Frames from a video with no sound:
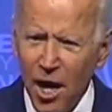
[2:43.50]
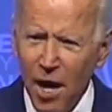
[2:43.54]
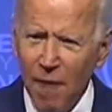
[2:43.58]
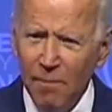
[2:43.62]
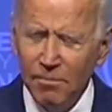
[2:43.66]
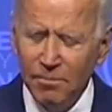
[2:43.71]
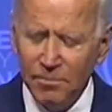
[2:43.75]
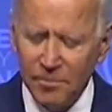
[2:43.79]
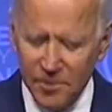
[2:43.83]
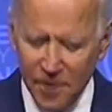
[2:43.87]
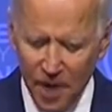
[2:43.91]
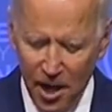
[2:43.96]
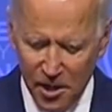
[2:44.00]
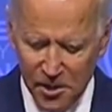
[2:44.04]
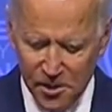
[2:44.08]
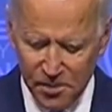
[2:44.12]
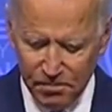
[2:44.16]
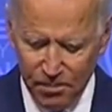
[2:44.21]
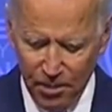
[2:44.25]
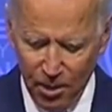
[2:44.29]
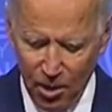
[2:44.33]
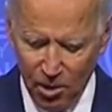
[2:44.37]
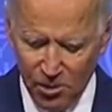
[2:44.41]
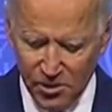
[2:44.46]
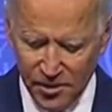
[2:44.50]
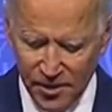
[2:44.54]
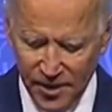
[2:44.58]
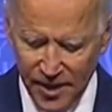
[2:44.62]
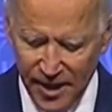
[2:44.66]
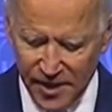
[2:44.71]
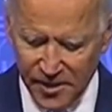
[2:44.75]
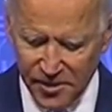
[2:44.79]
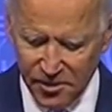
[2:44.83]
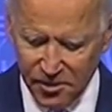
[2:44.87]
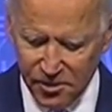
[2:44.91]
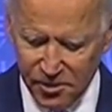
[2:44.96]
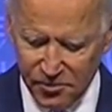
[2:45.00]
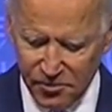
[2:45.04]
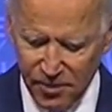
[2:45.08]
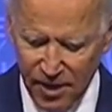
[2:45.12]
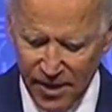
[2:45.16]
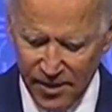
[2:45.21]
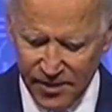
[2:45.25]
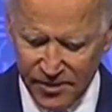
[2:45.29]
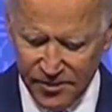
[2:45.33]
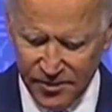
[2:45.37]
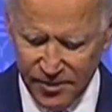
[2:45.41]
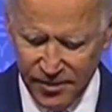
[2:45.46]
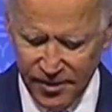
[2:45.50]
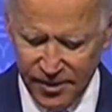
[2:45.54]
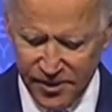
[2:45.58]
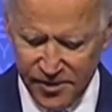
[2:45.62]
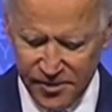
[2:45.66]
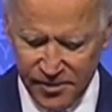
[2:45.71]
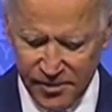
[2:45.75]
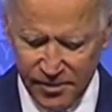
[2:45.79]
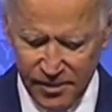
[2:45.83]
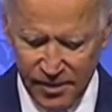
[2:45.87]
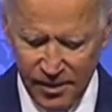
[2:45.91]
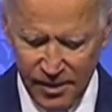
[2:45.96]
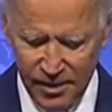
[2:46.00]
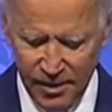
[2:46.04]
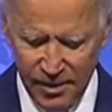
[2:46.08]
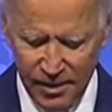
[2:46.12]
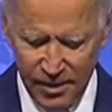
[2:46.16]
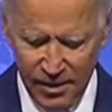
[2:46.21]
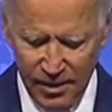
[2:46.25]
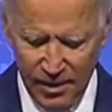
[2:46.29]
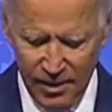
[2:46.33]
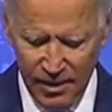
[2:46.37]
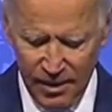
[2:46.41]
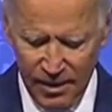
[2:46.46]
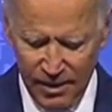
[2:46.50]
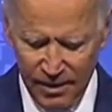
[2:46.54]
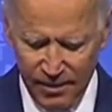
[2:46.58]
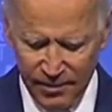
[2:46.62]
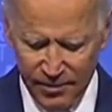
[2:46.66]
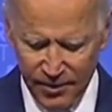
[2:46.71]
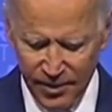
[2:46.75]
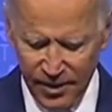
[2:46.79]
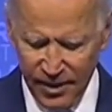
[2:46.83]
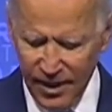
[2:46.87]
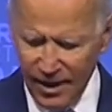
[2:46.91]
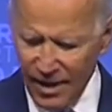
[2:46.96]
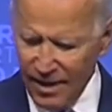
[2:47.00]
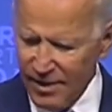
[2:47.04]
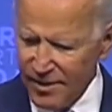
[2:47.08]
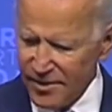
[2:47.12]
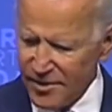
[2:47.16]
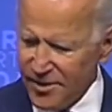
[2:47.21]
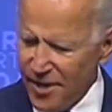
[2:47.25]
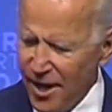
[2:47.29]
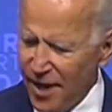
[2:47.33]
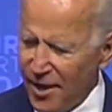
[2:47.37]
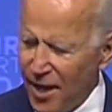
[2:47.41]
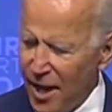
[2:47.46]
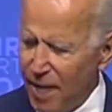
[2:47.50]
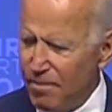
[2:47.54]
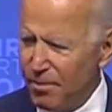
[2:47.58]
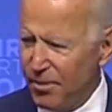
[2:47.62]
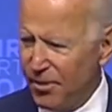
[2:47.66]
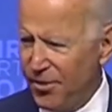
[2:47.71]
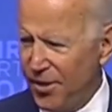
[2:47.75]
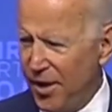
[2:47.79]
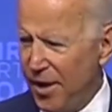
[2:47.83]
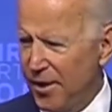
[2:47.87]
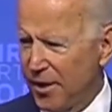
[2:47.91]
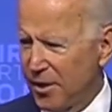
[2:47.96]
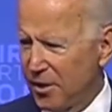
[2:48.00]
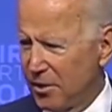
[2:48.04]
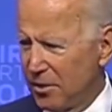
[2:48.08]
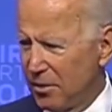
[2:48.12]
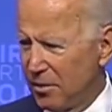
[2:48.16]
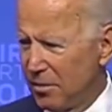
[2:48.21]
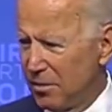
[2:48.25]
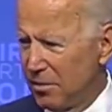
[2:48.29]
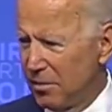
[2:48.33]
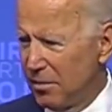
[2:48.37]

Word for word: Trump does pose an external threat to this. The, it's not hypothetical.